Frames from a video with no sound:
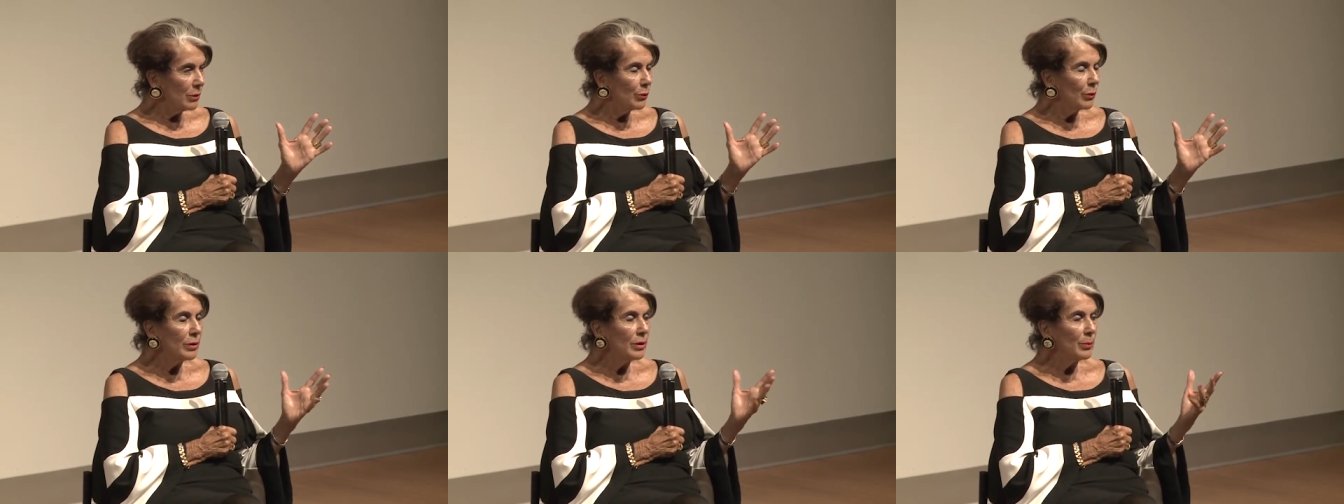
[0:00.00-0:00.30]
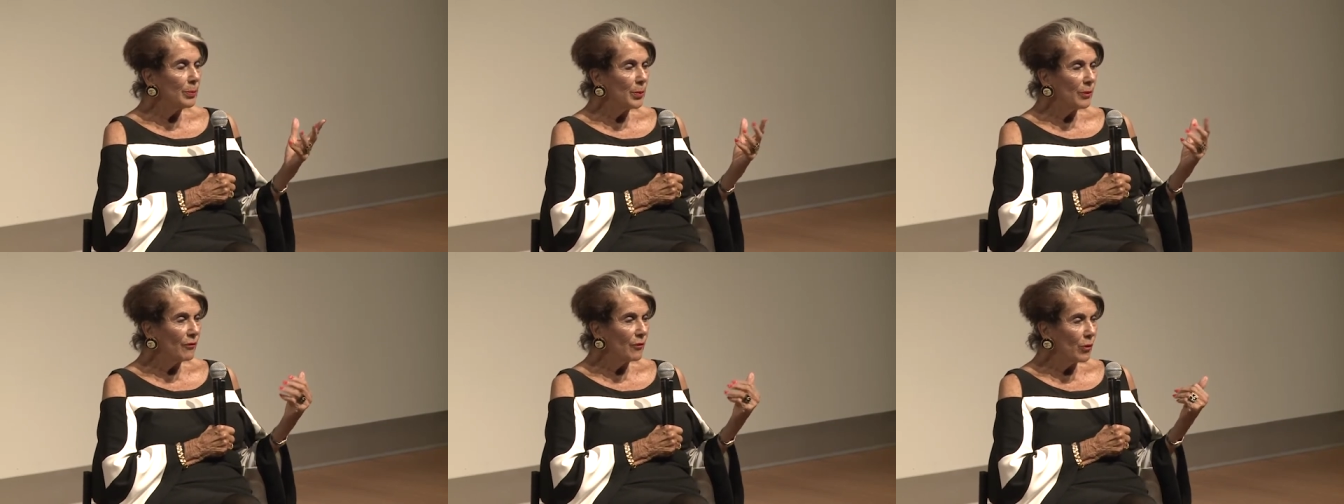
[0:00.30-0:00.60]
when the
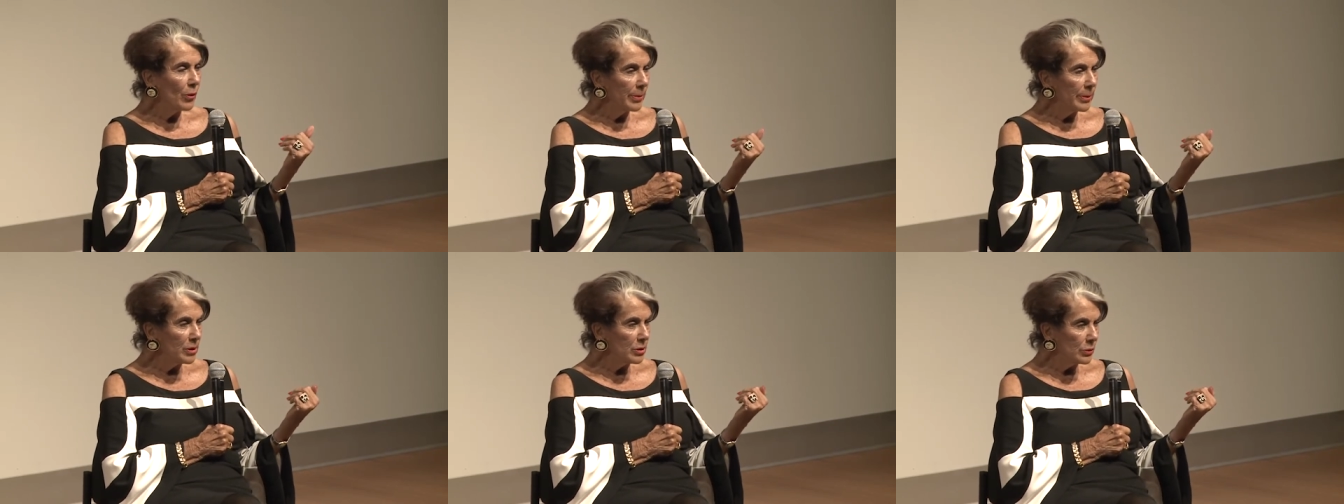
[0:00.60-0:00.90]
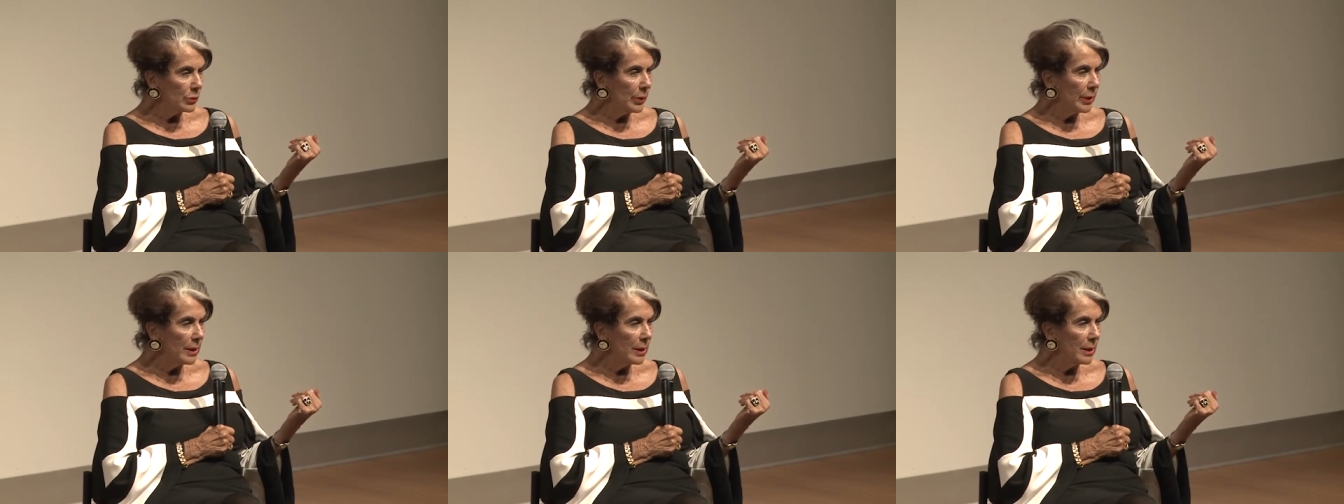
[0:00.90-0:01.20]

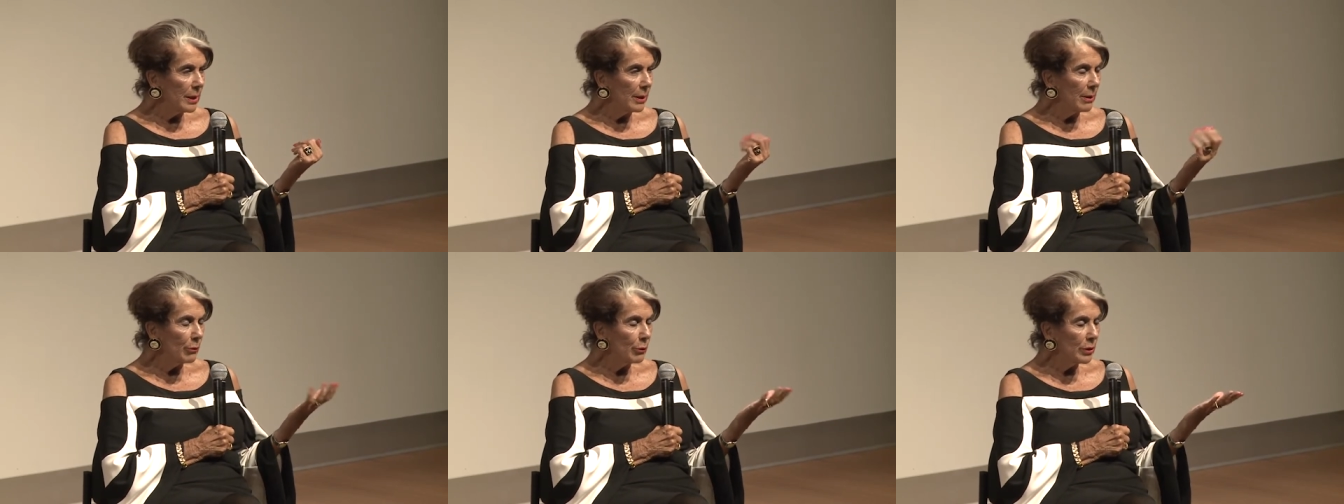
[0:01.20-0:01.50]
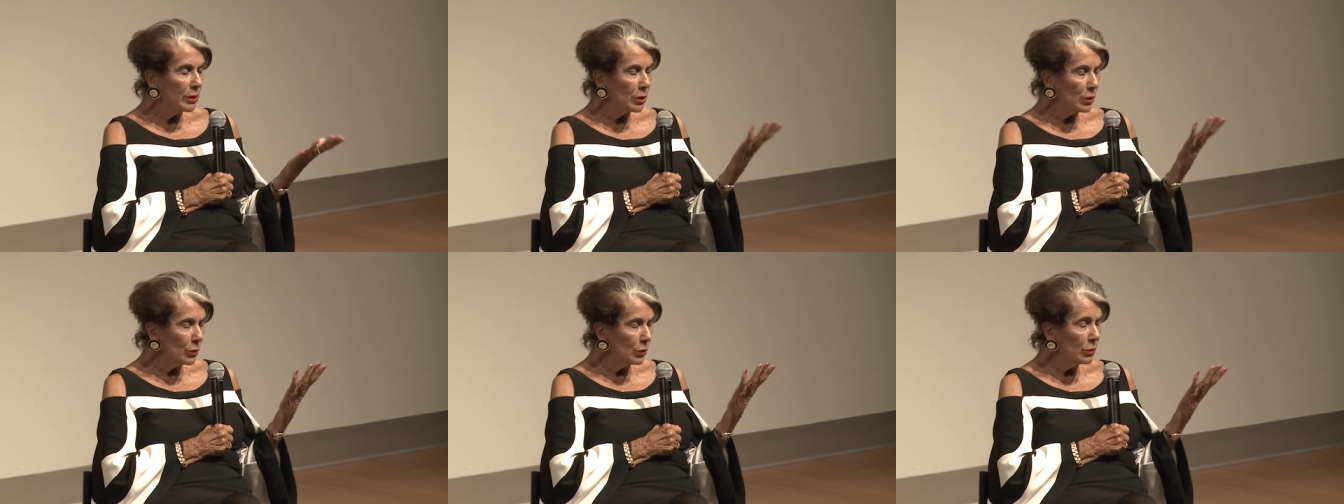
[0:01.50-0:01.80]
performance when
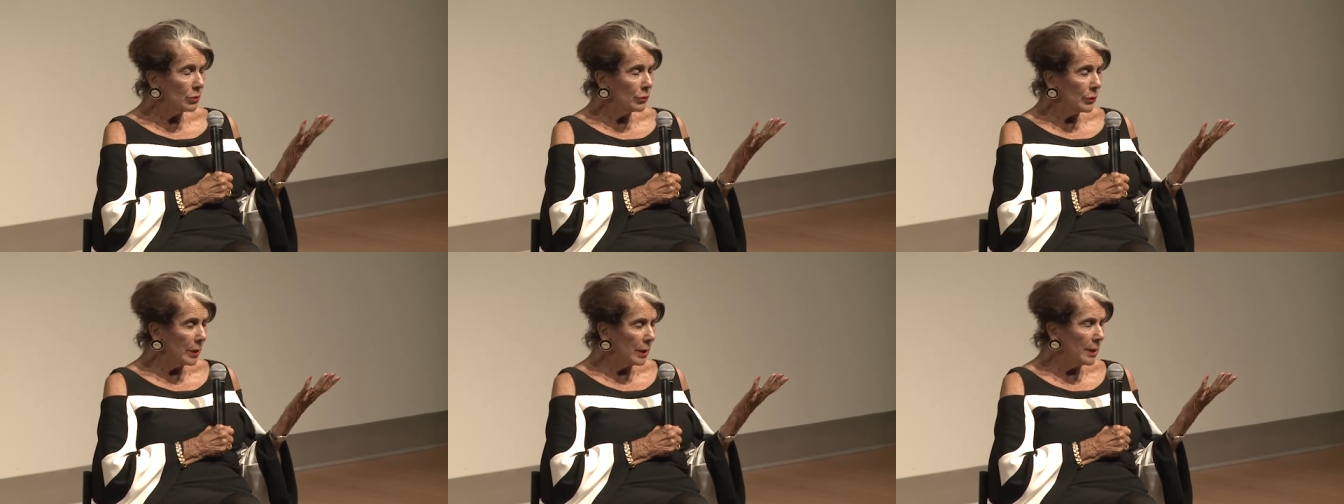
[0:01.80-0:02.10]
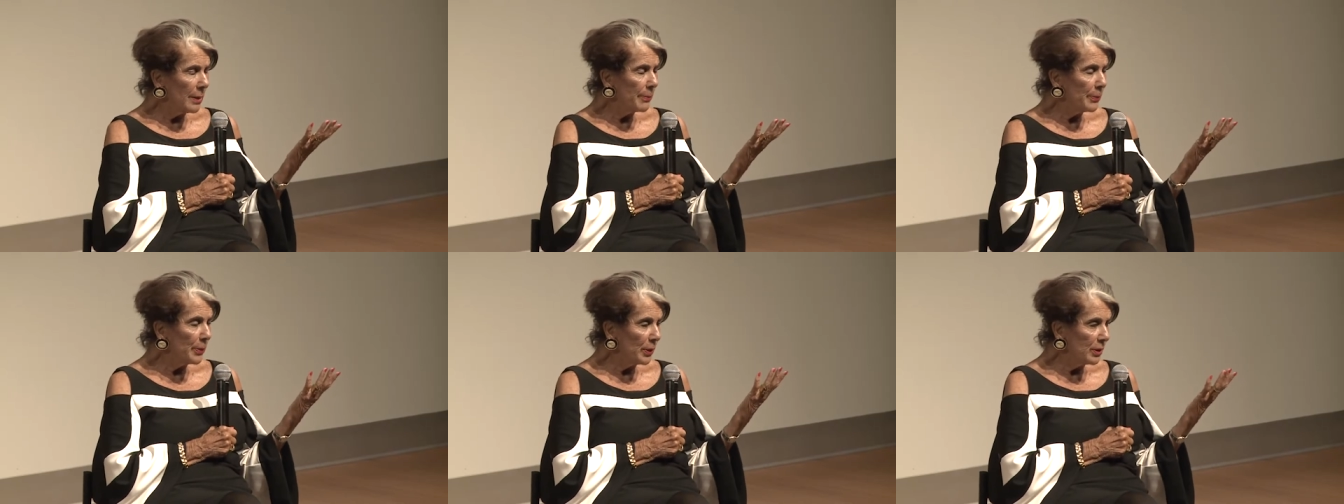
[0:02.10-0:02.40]
the curtain went
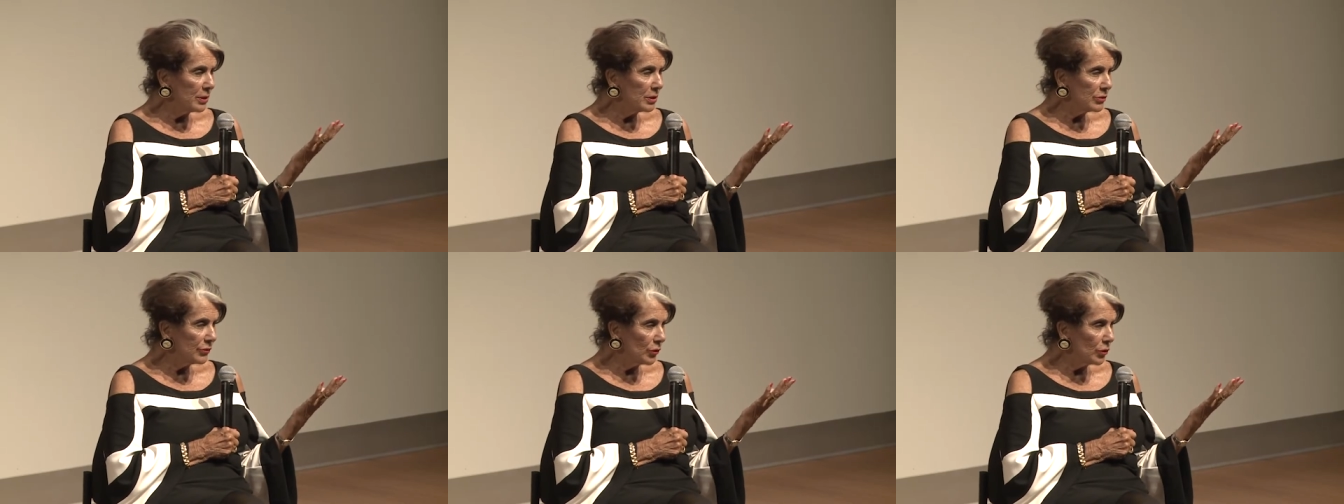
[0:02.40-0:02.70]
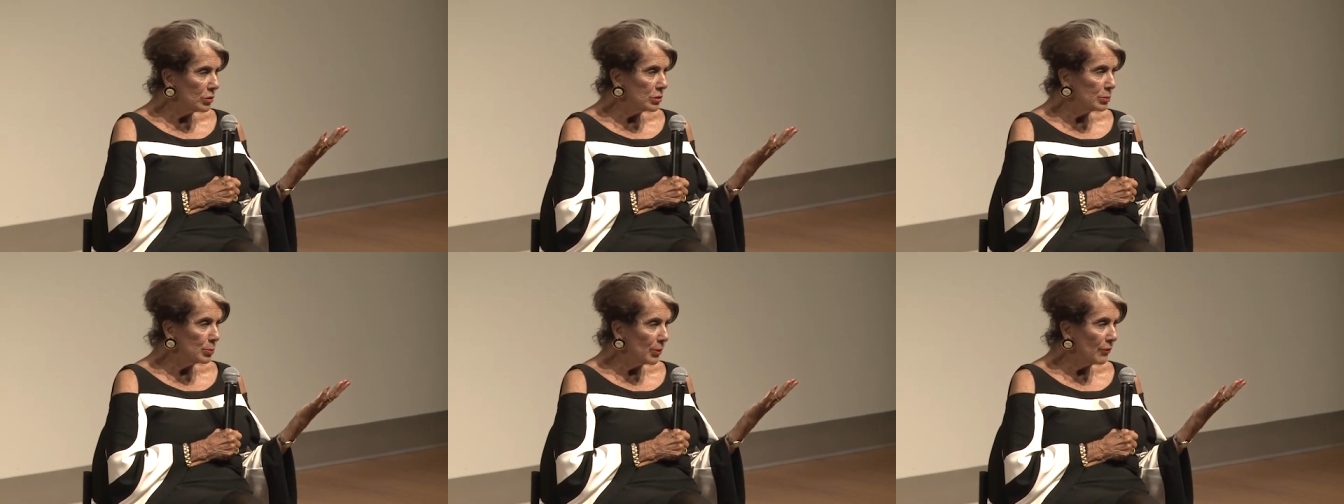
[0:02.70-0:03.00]
up on his
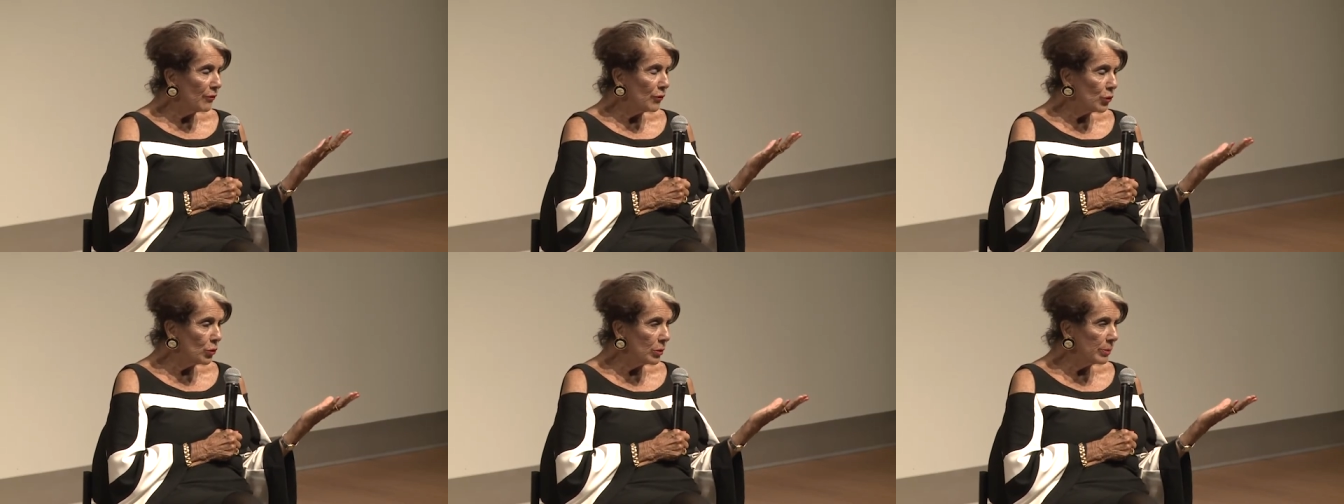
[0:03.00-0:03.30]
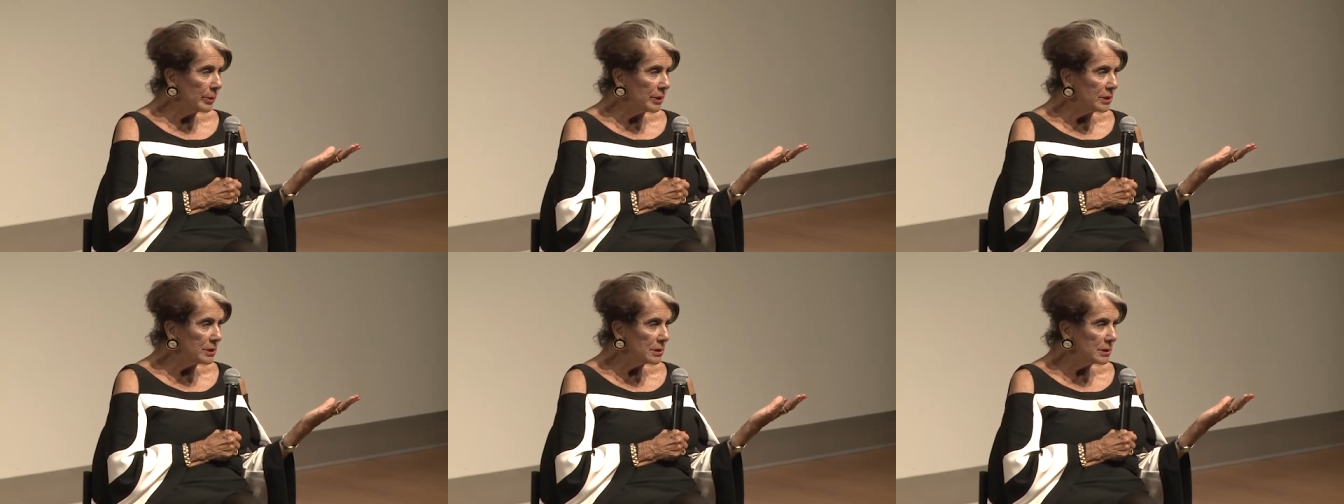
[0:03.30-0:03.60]
first
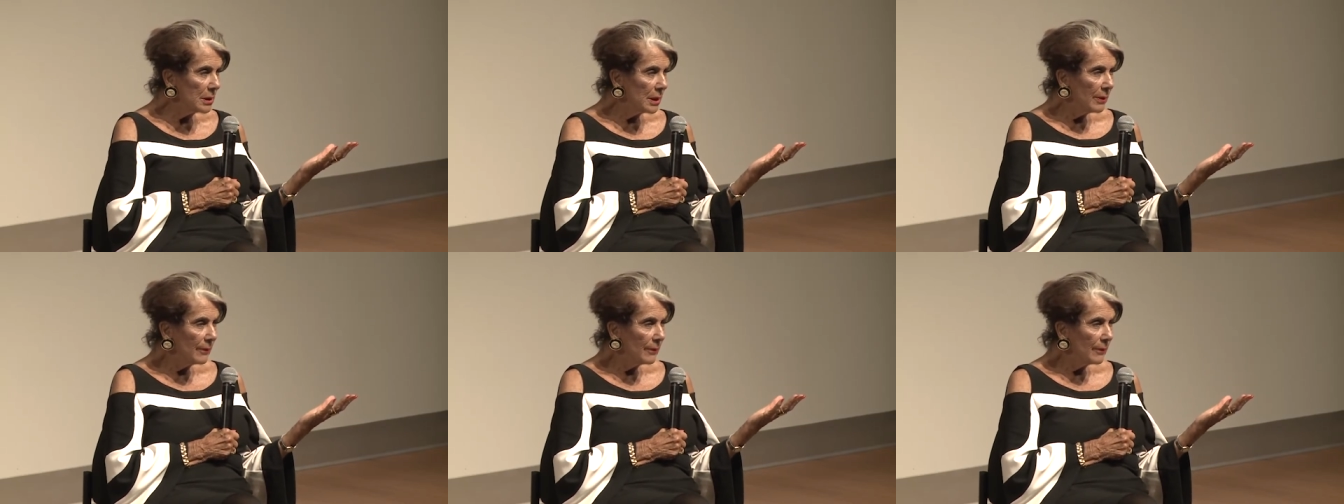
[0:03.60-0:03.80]
performance.